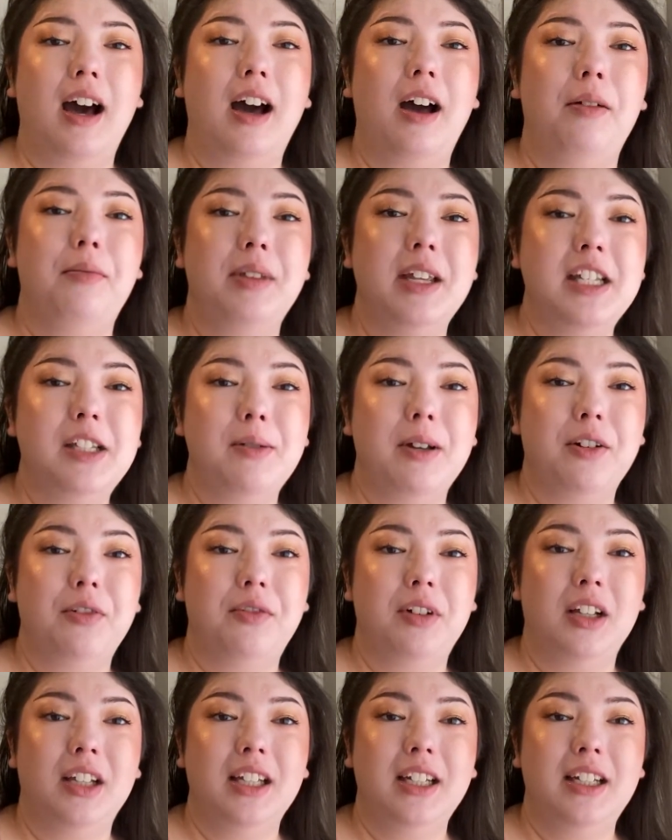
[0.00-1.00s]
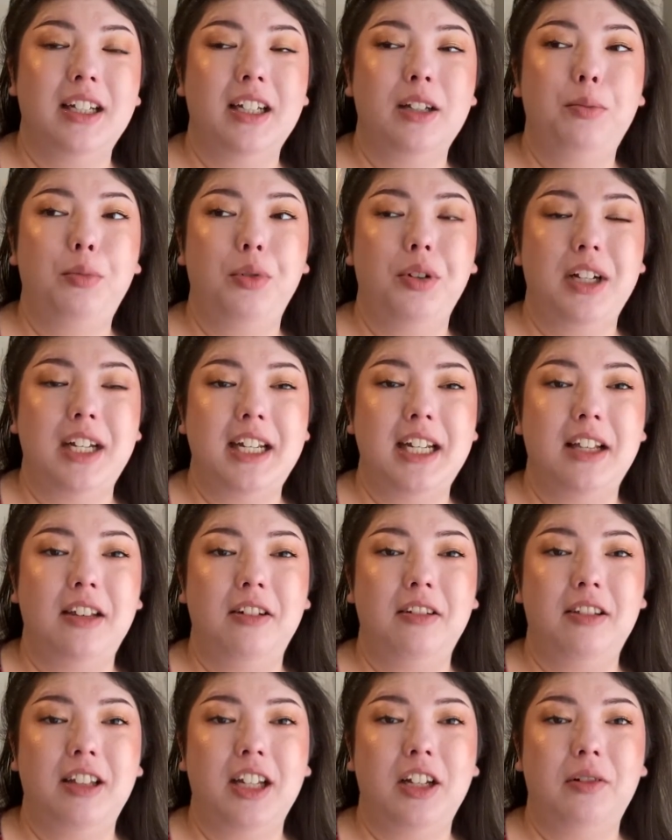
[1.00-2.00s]
This one, really good. Pretty
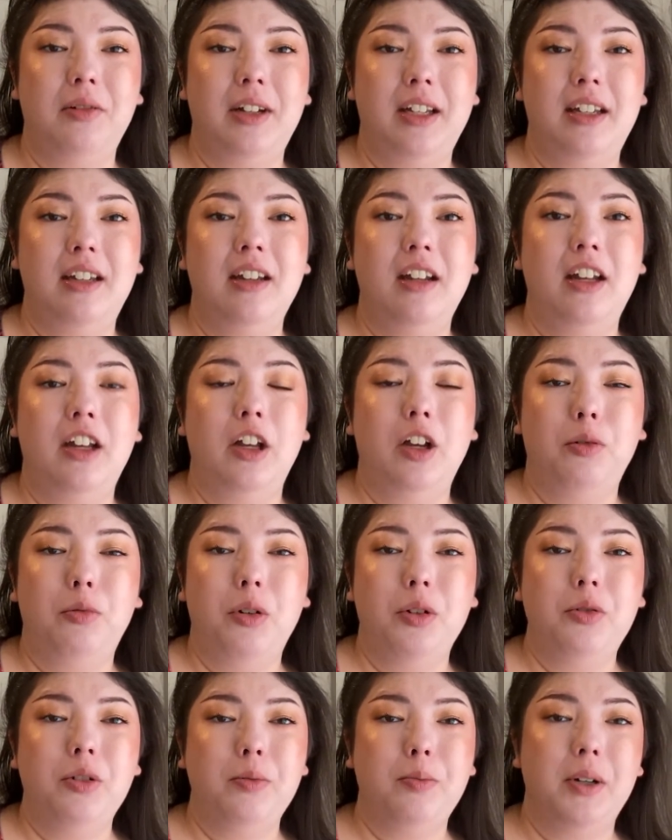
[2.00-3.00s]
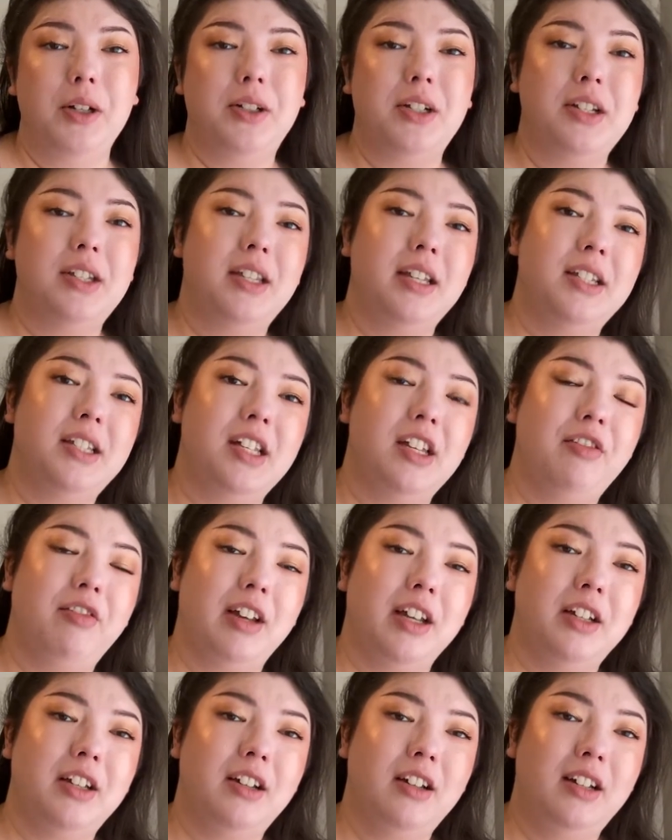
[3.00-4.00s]
yellow liquid. Would repurchase this if
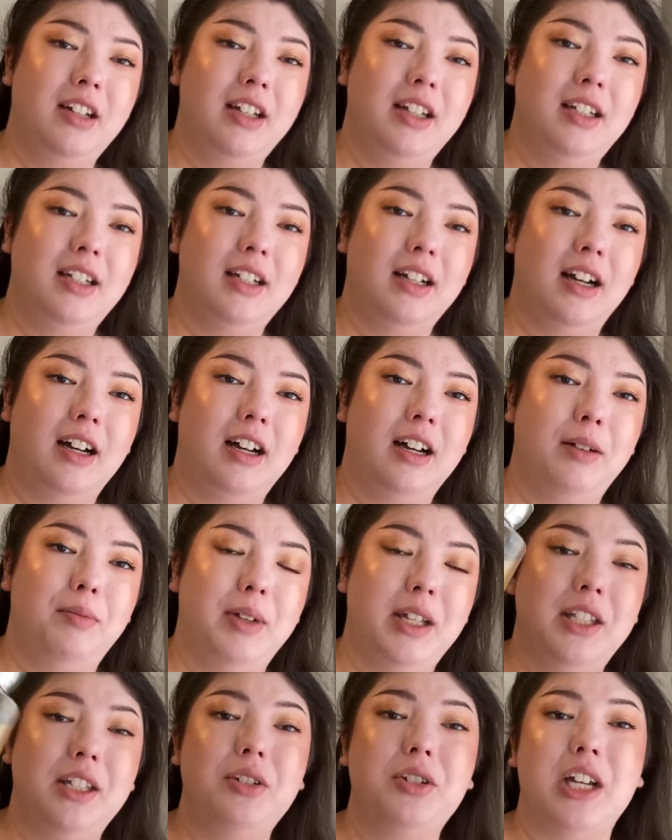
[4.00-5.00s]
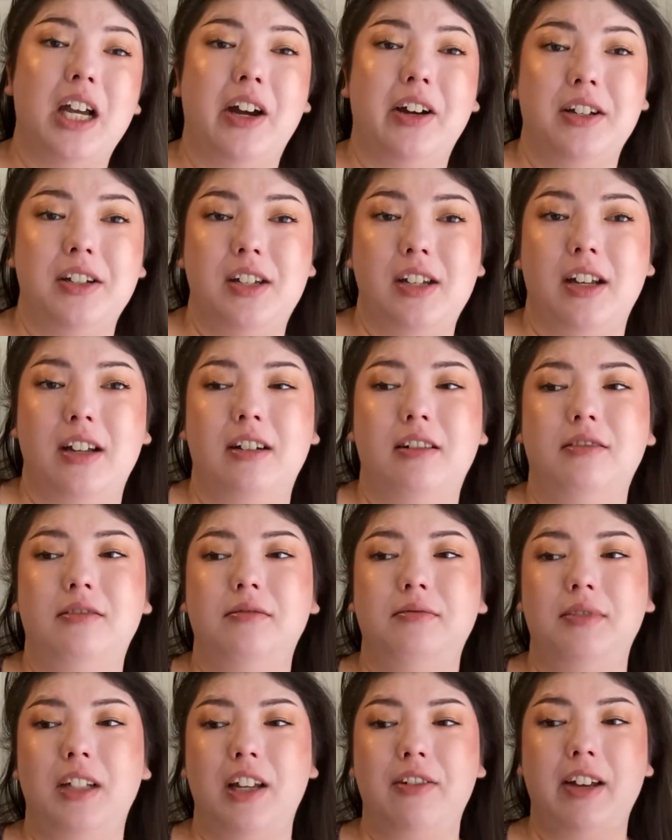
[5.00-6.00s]
I could, in the shower gel,
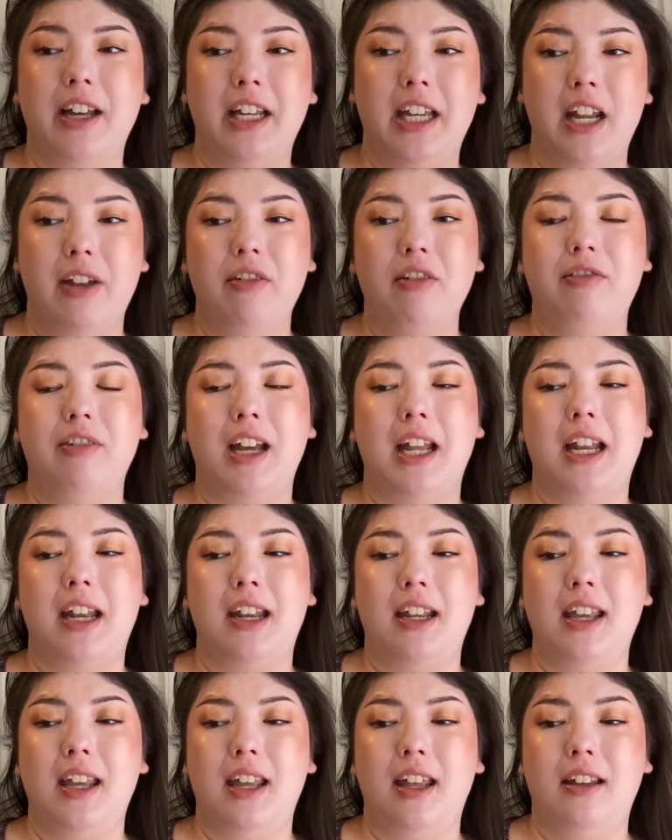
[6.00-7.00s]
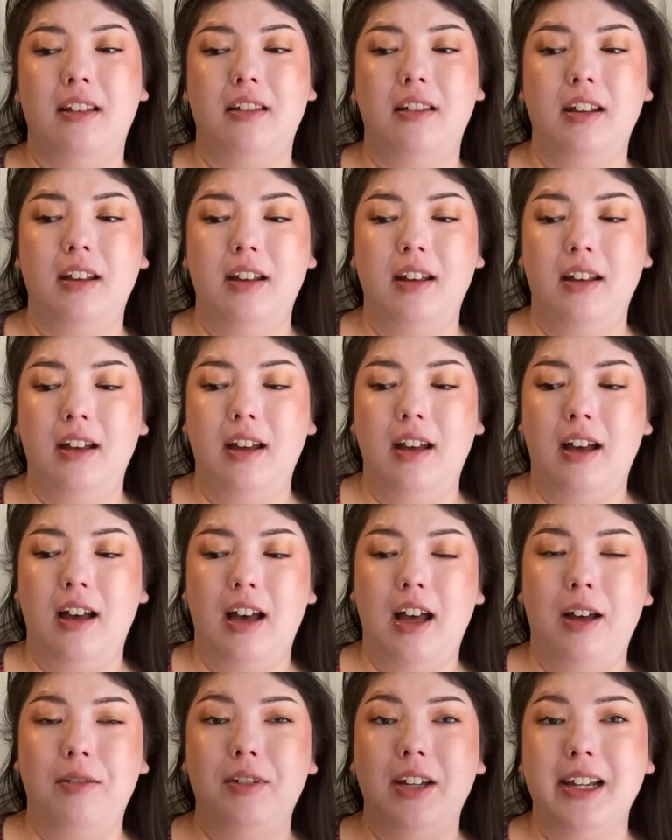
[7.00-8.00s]
if I could ever find it again.
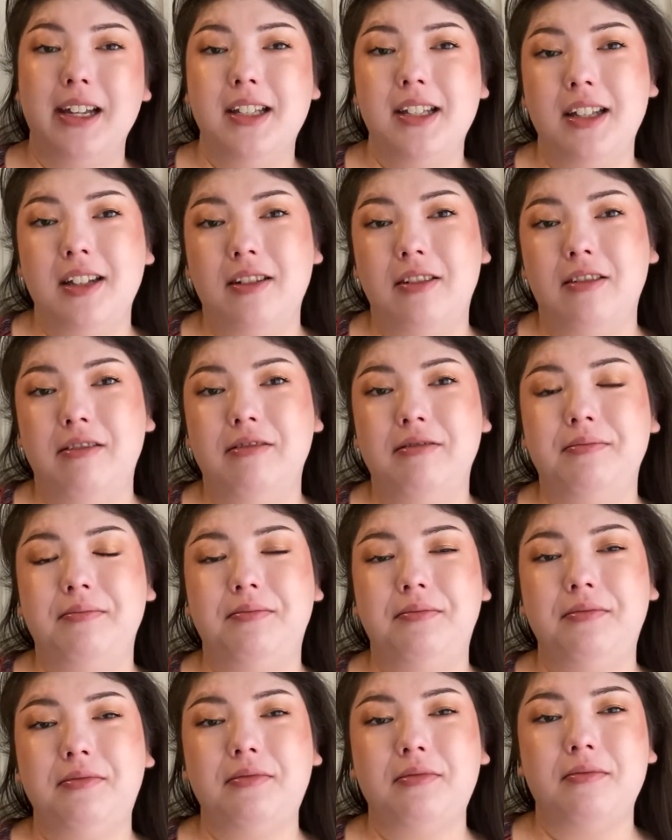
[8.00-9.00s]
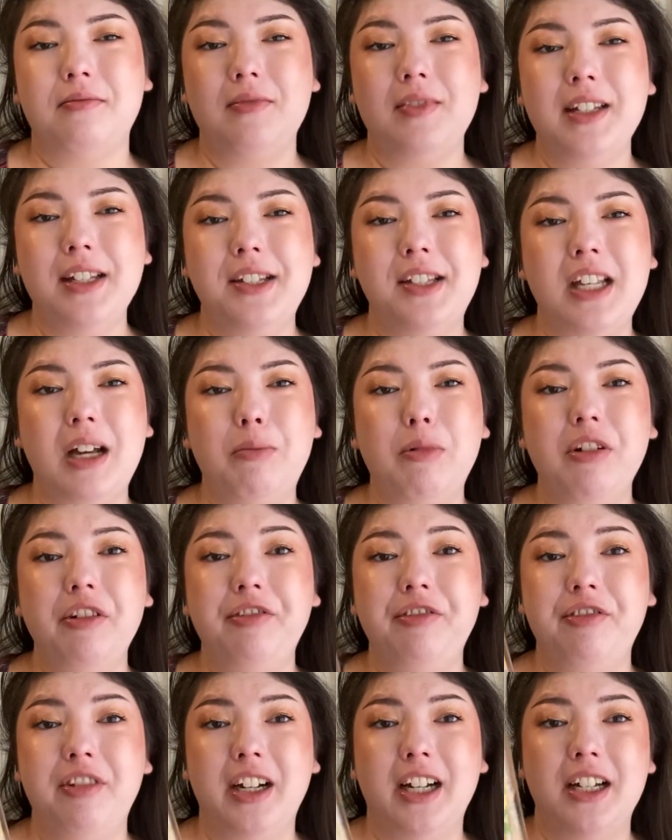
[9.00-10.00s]
Nice little summer
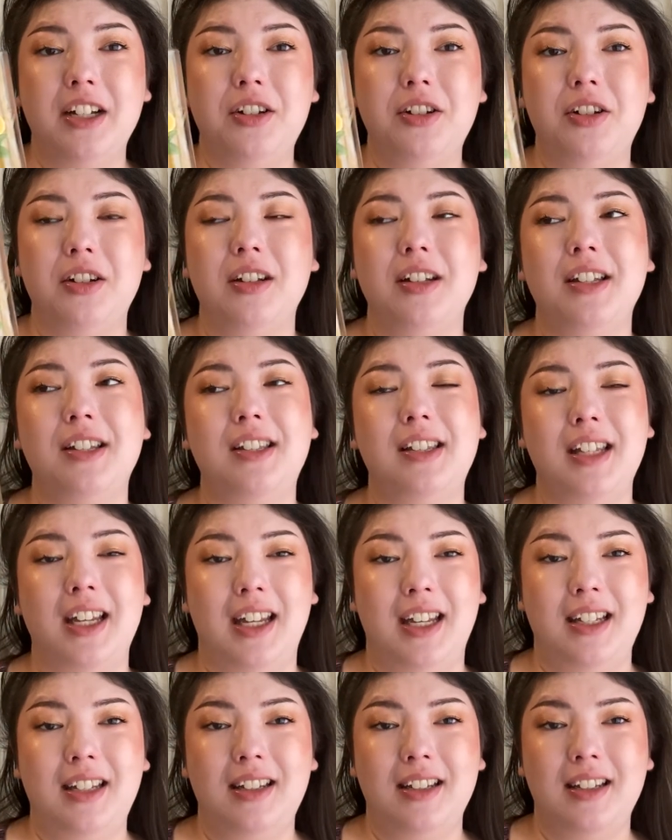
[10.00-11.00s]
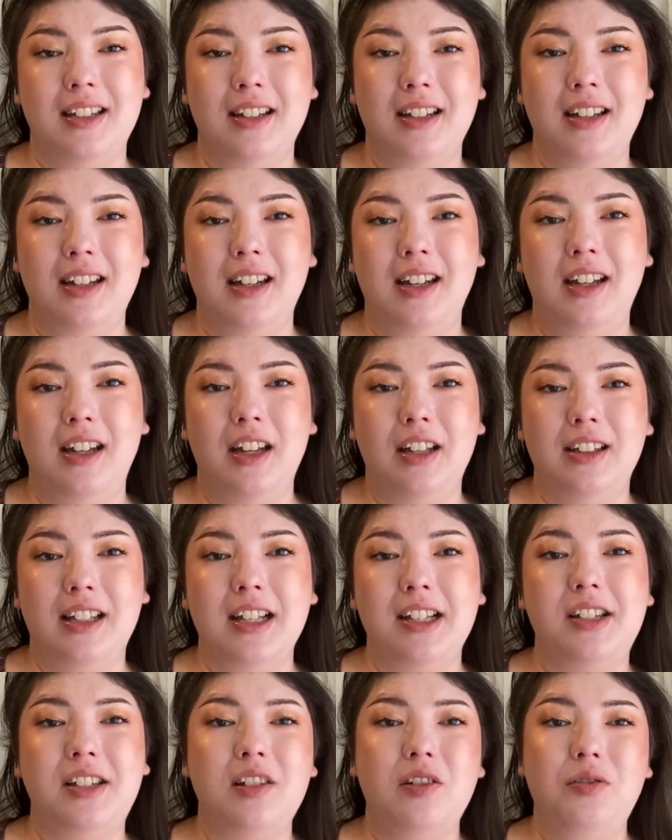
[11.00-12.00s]
fresh scent
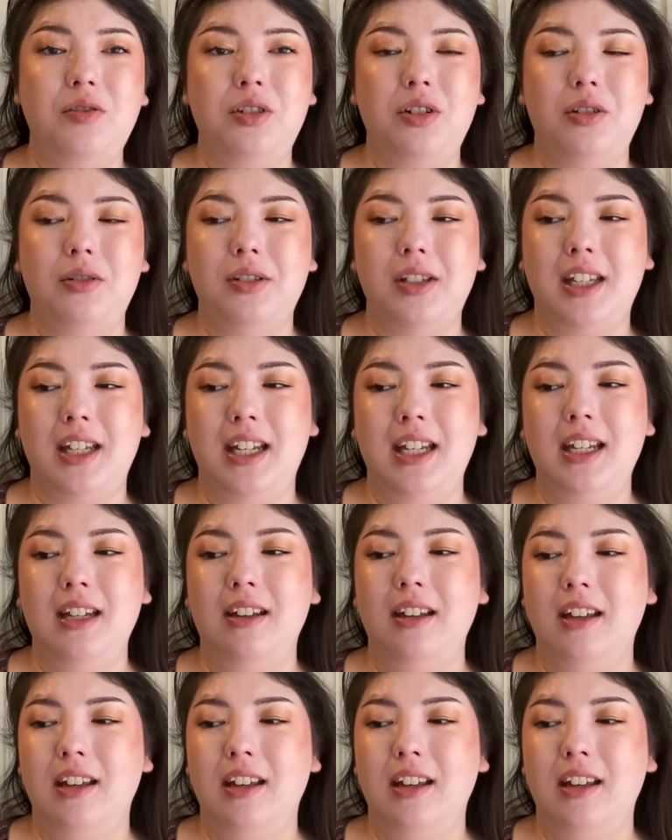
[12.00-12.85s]
that's still juicy.